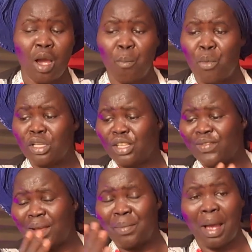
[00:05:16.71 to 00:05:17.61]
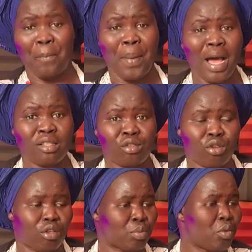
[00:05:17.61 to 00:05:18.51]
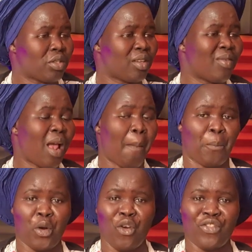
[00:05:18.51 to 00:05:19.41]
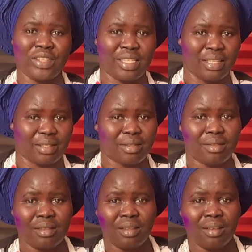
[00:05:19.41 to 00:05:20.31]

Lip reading: Most of them are pastors. Most of them are prophetess.